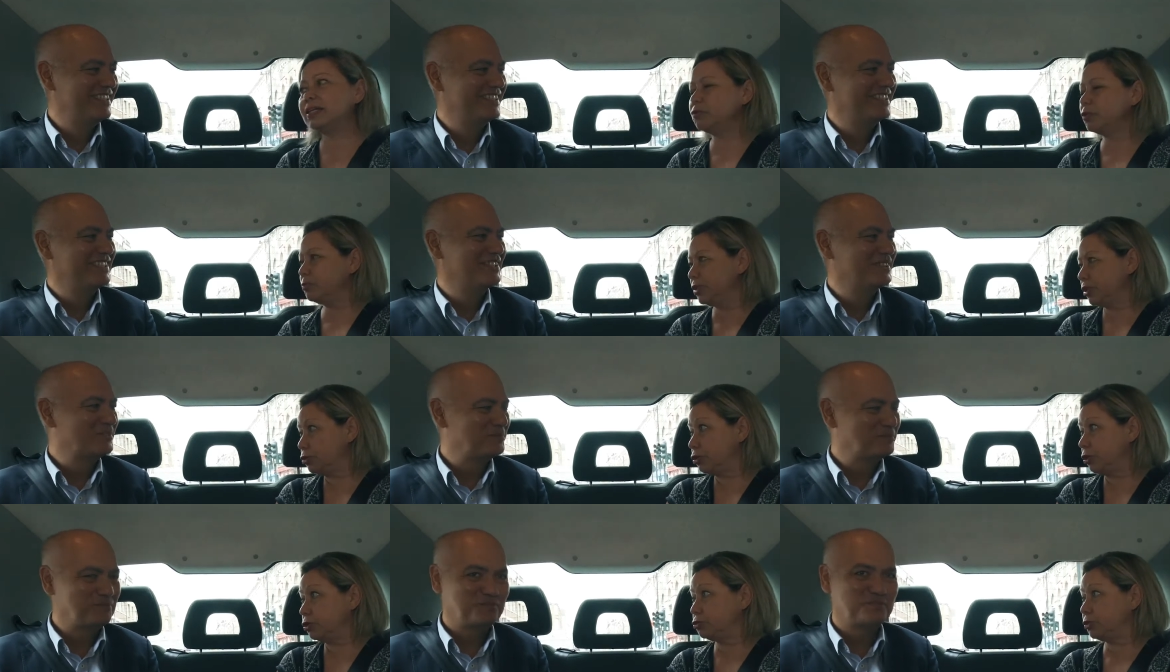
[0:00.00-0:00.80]
Speaker 1: it will be a,
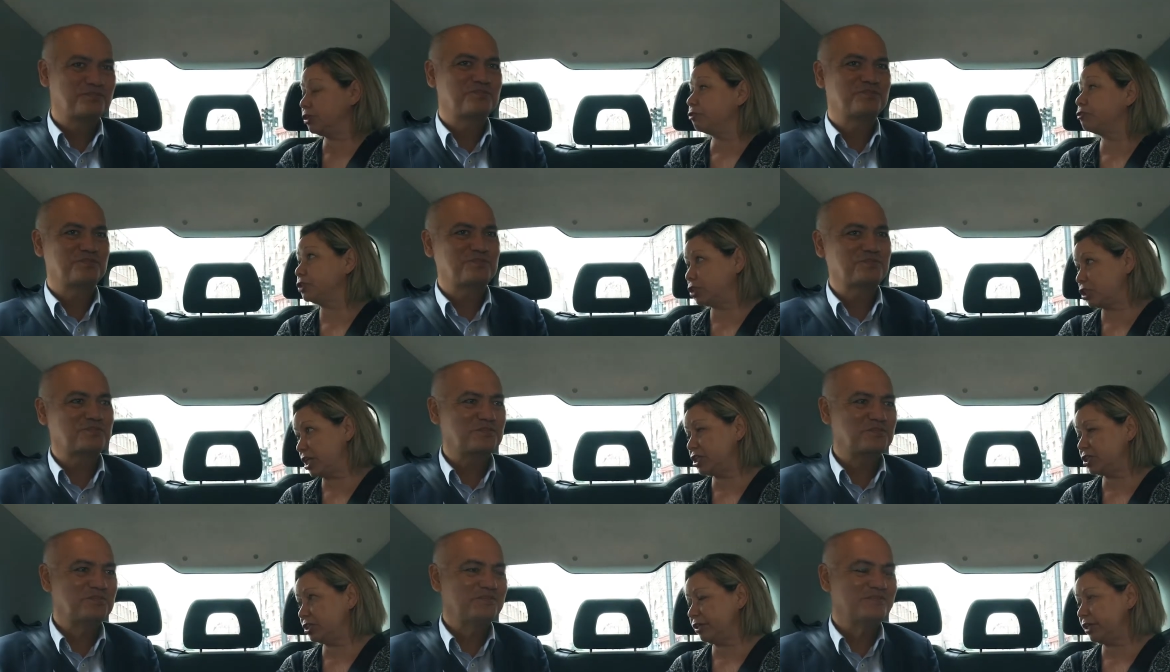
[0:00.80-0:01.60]
a, trigger for change
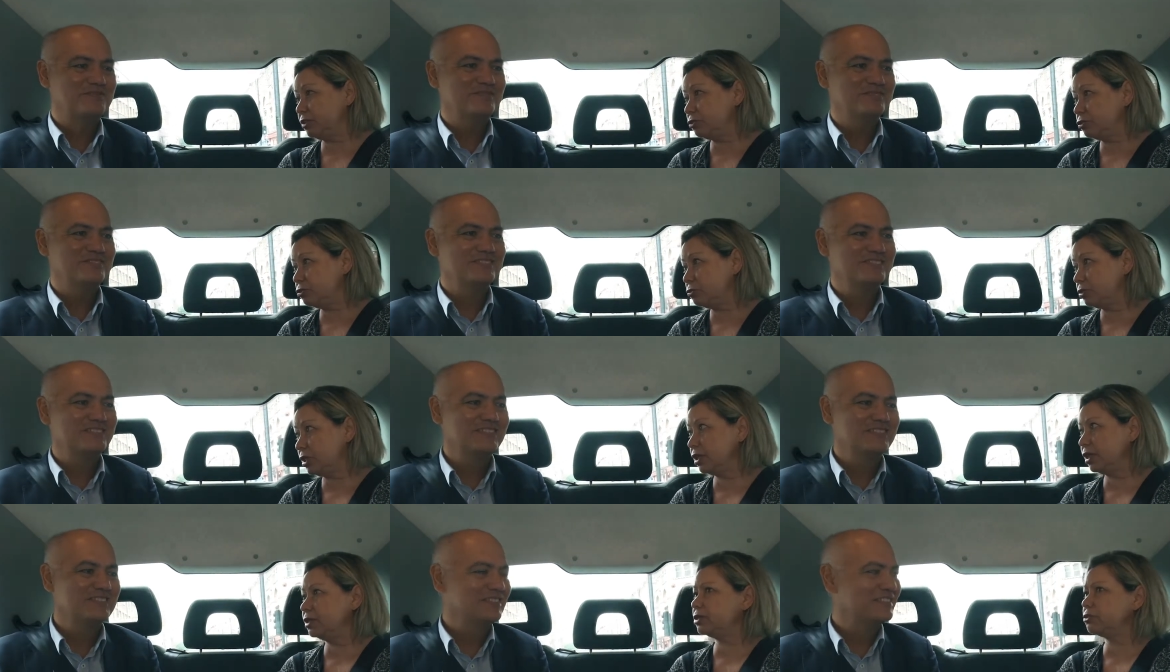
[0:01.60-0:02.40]
in our industry
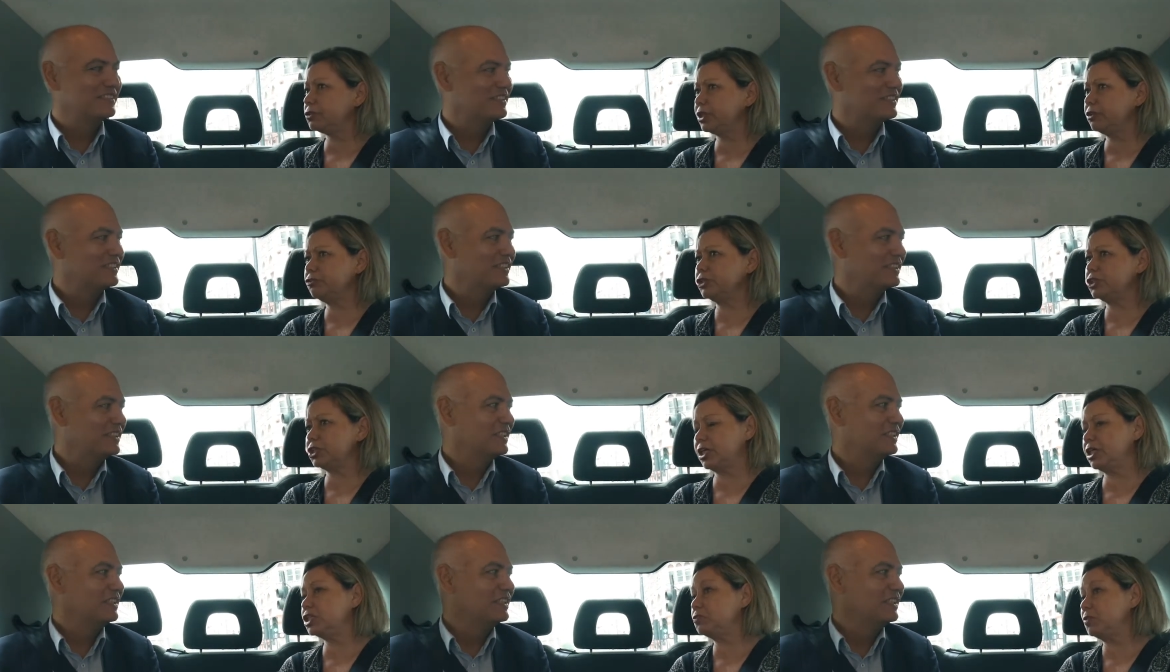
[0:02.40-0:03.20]
and a trigger for
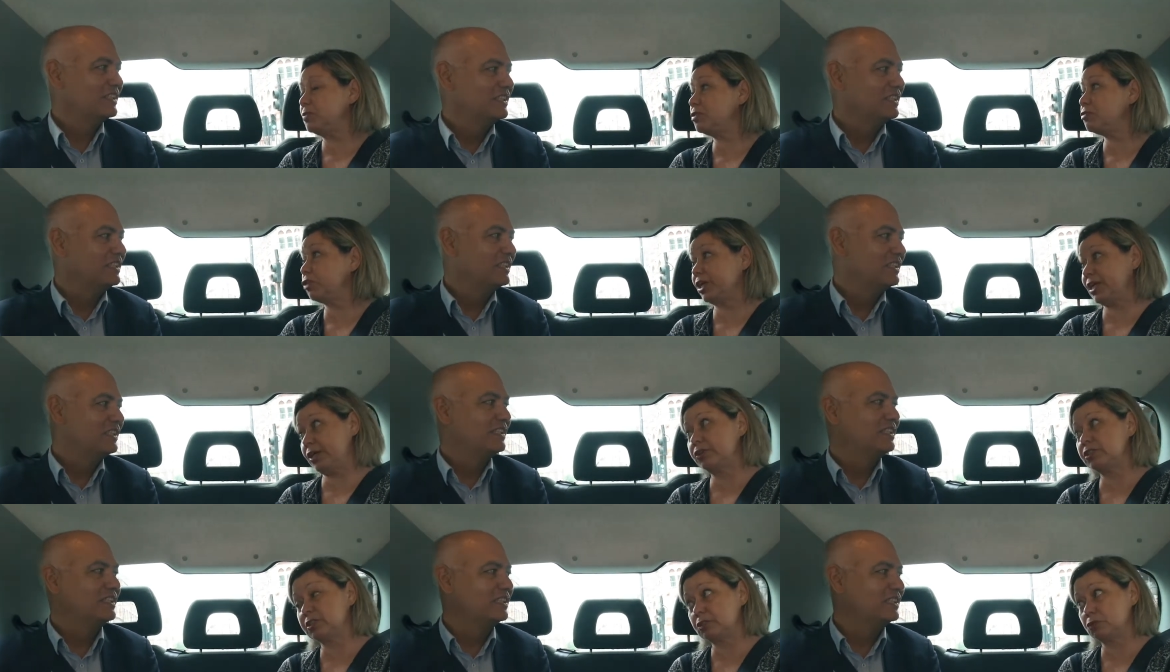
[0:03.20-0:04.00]
change maybe for
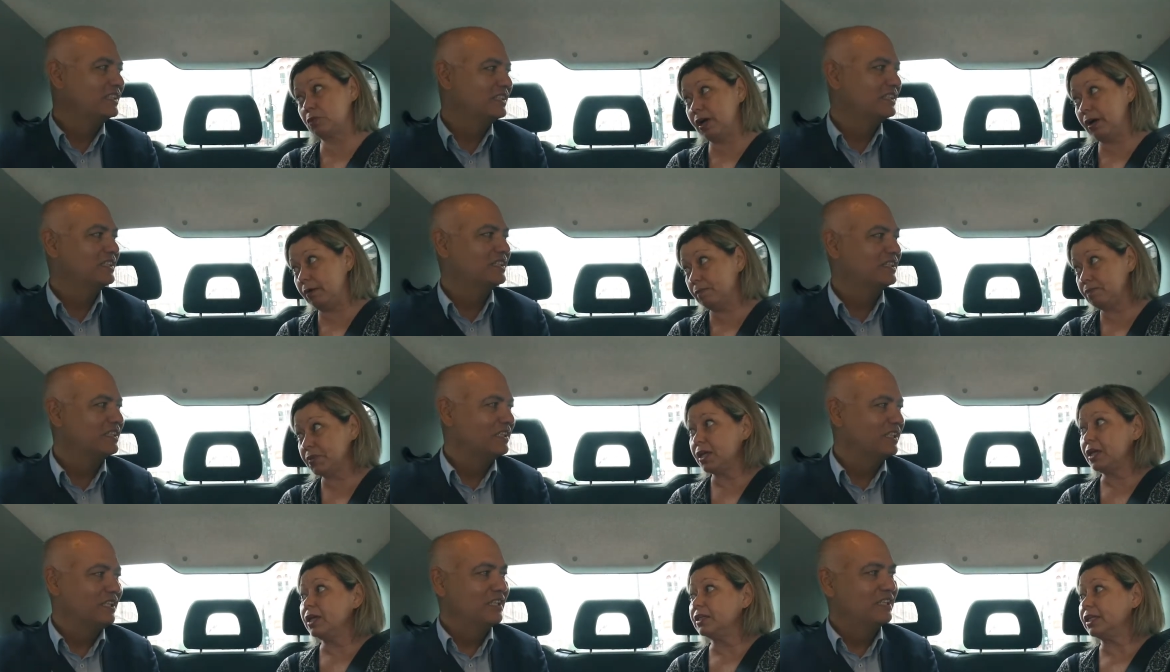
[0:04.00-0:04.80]
carriers as well
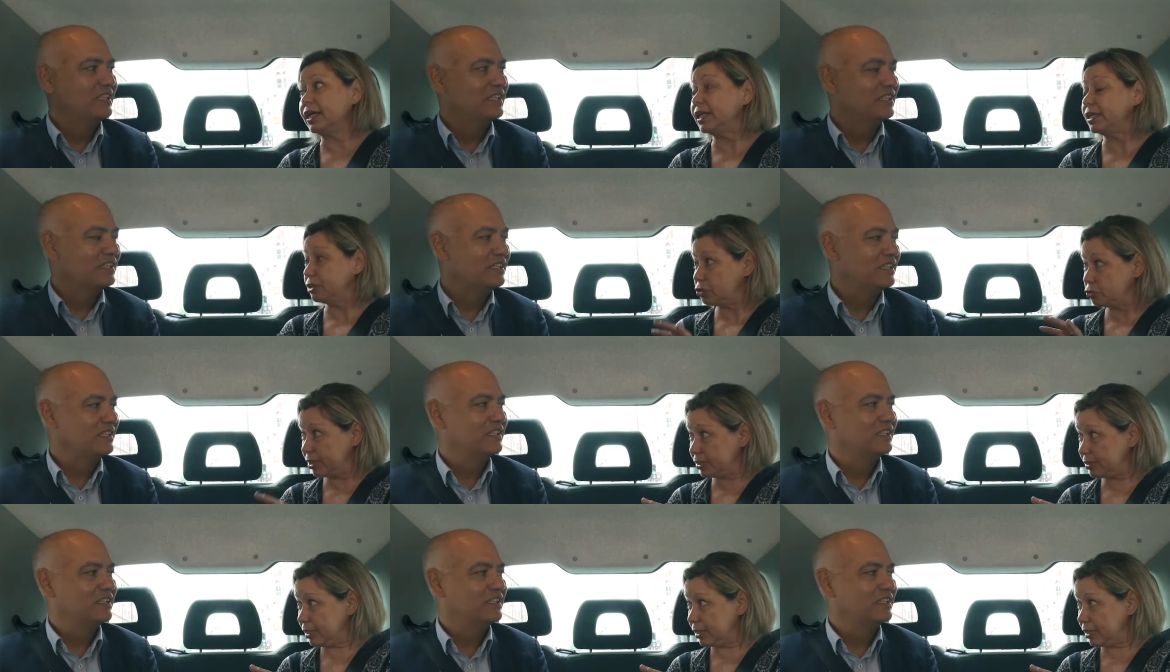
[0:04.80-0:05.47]
that can address